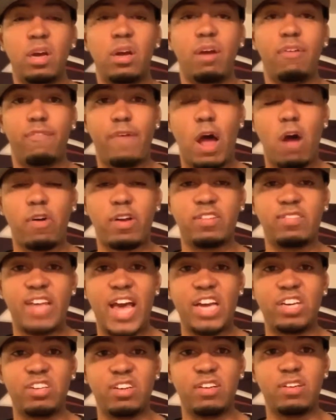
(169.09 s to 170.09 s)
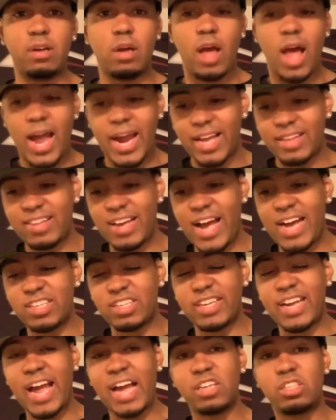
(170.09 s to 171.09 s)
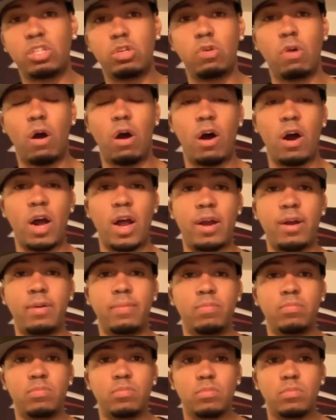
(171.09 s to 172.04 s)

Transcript: Falcons Nation, I get to educate you on